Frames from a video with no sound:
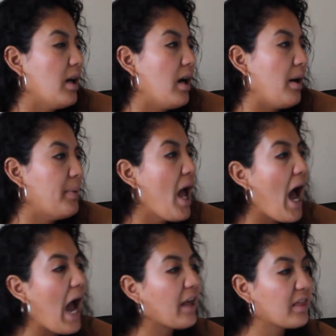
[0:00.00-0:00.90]
oh
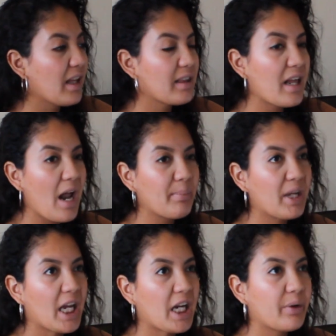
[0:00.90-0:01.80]
I think that I'm
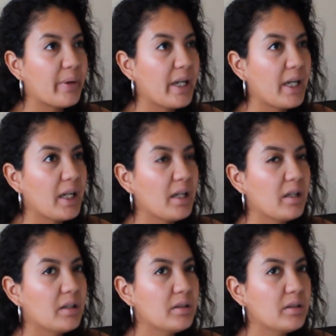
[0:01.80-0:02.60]
carrying